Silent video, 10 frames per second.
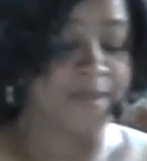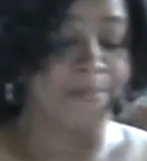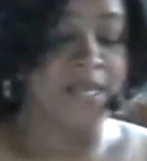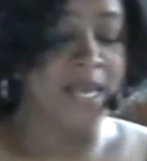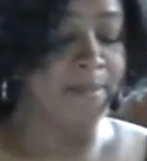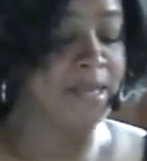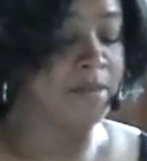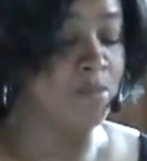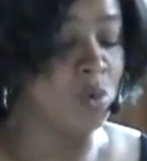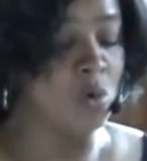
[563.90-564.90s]

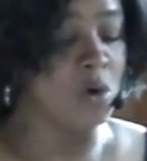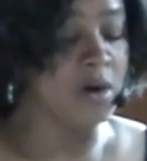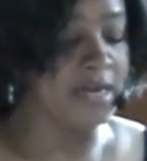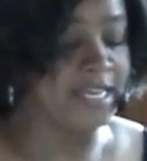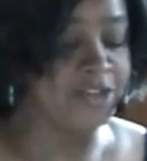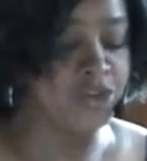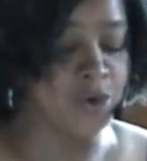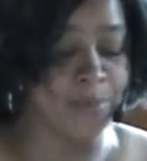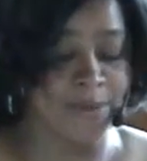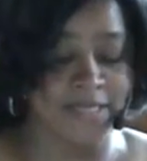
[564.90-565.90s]
becoming more in
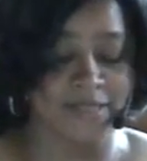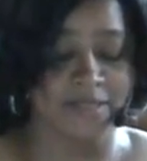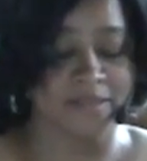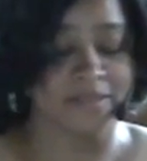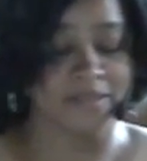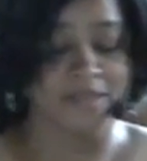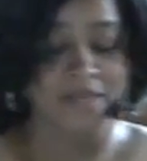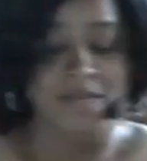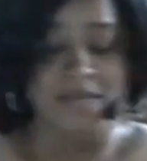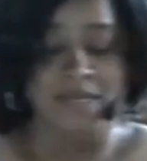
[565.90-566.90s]
your presence.
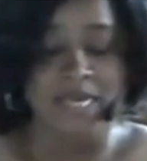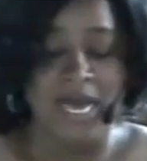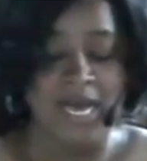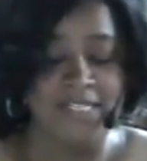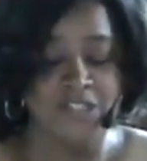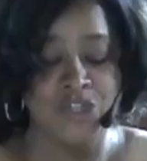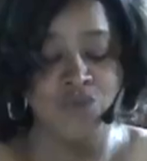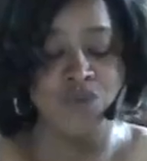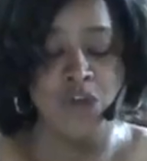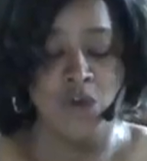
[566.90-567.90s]
God, you
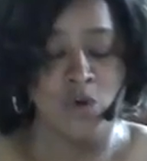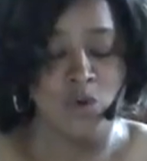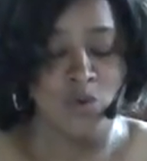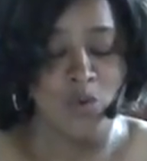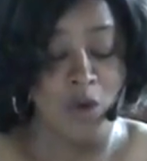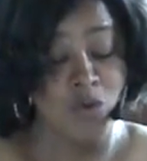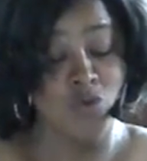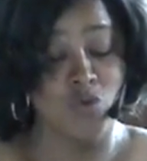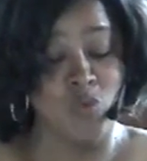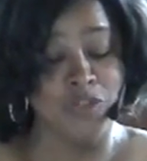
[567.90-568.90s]
know,
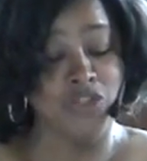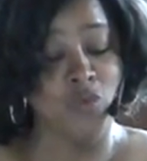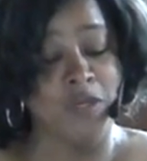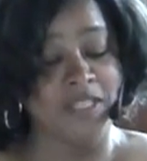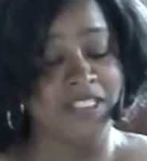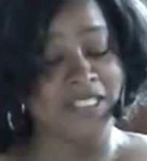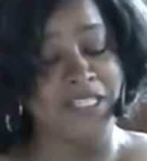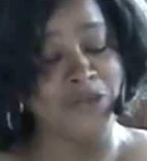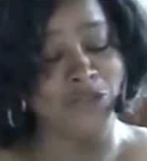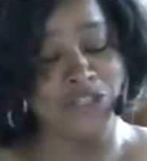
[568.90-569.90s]
ooh, what you want this
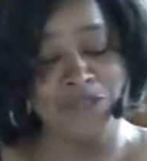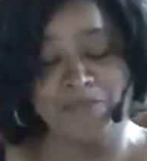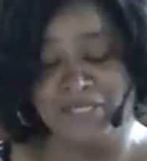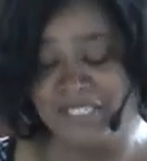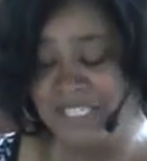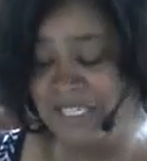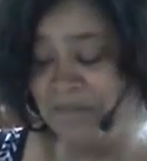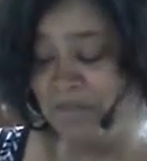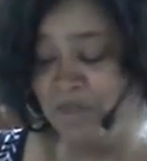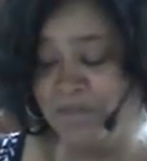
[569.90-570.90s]
leadership and
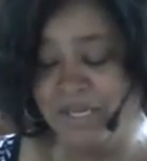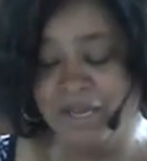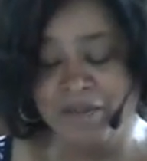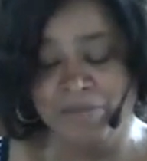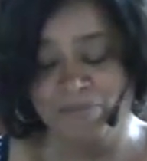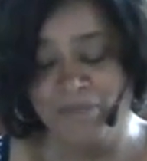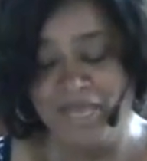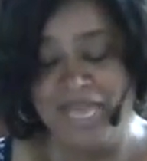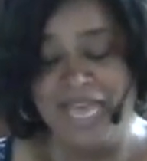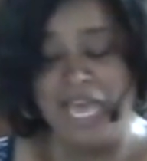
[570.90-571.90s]
team to become.
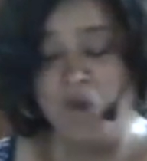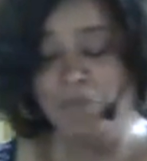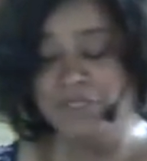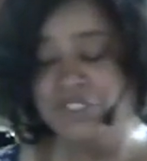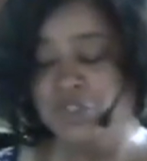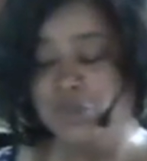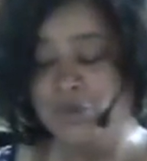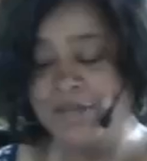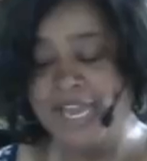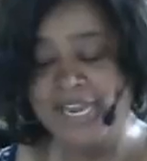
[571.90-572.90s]
Help us to
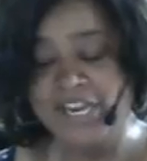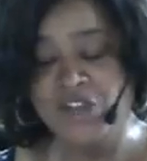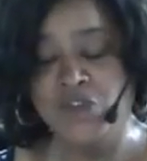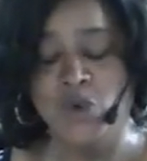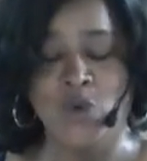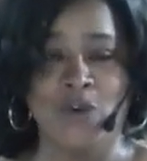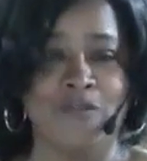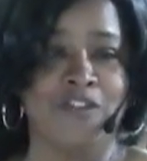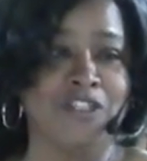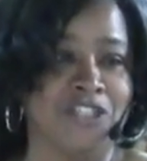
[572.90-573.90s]
create your
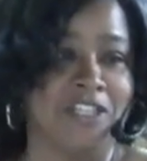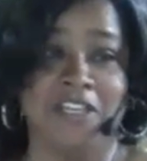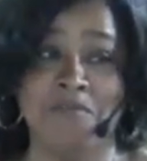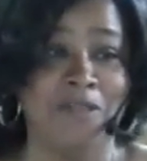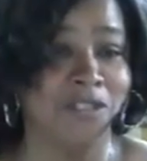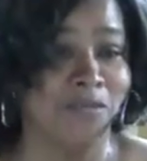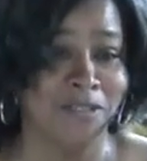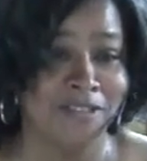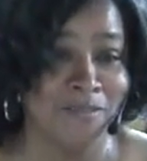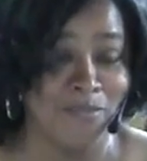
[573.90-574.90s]
vision. It must have
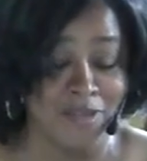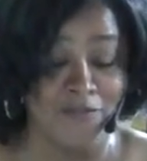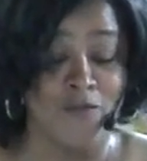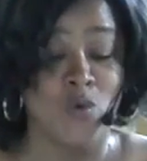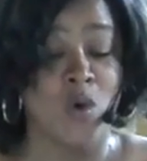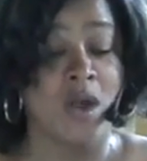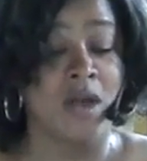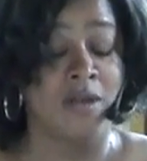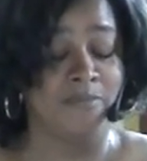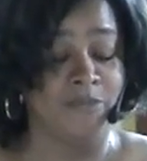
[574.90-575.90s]
been something for
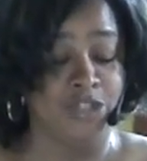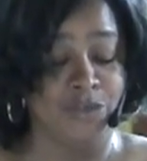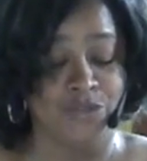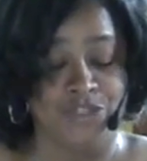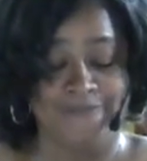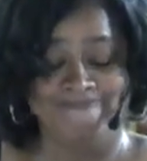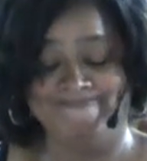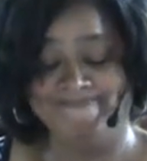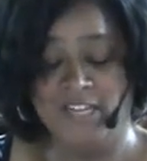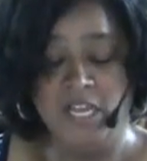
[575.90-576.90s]
church.
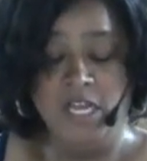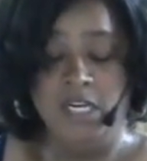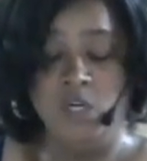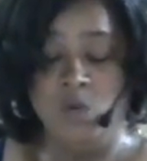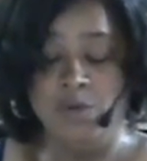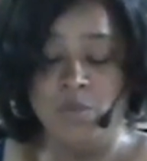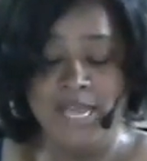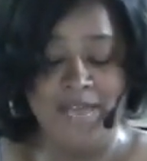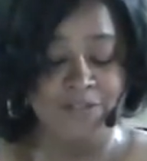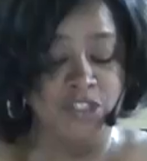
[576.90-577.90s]
Lord, we
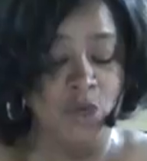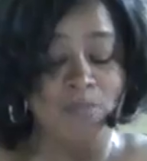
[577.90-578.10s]
have so